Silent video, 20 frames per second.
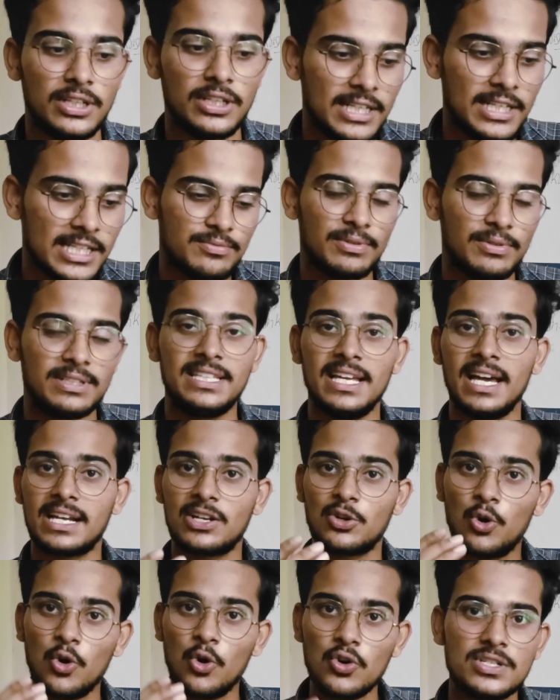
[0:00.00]
that is why they are
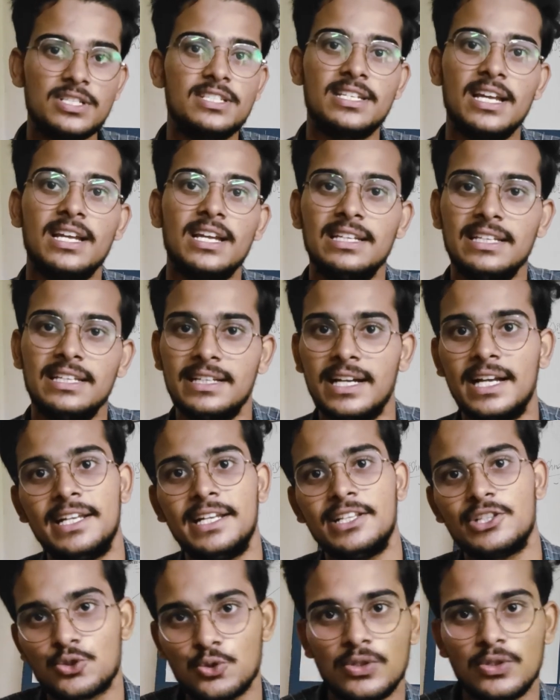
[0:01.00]
constantly
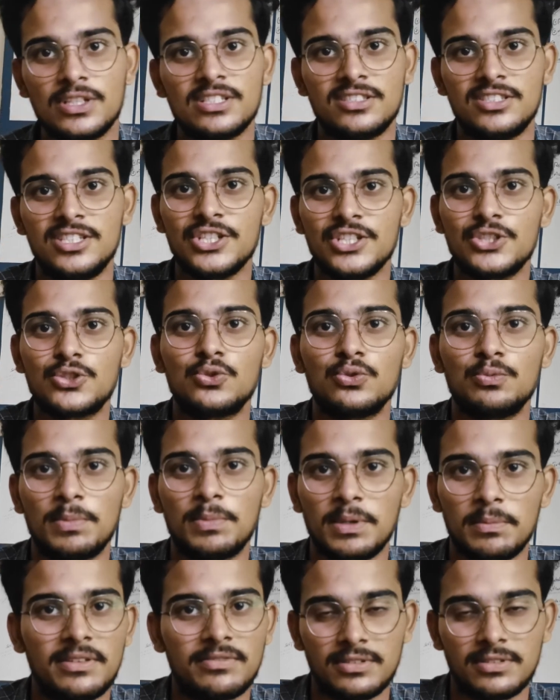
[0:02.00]
guiding students just to
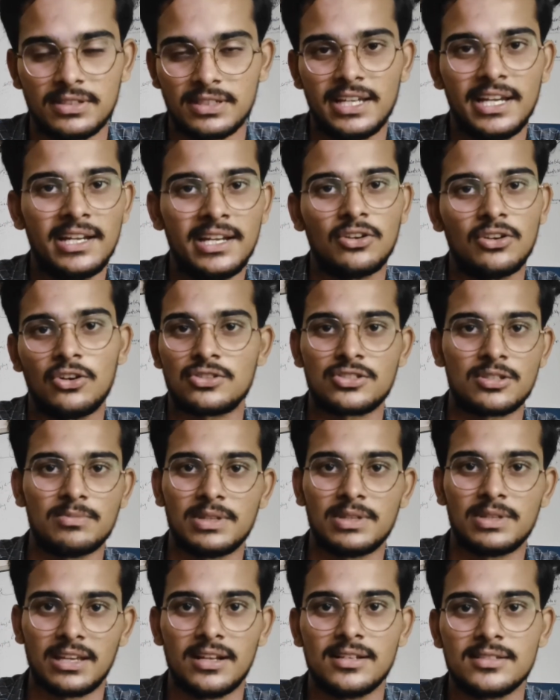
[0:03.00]
prepare for GATE or
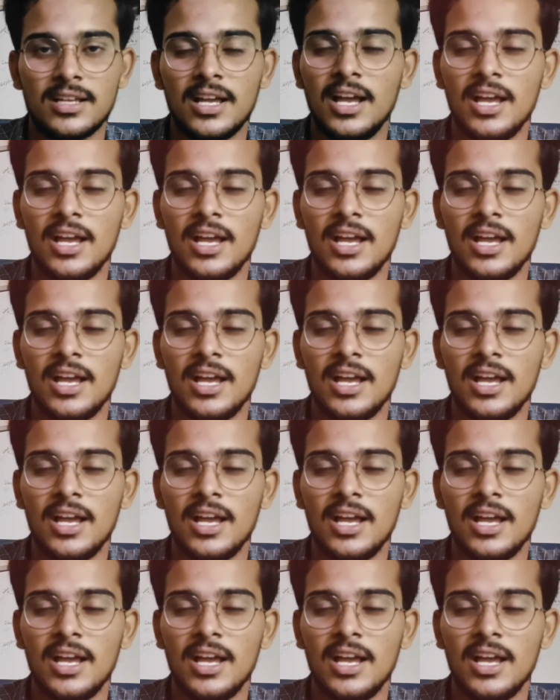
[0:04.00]
something else.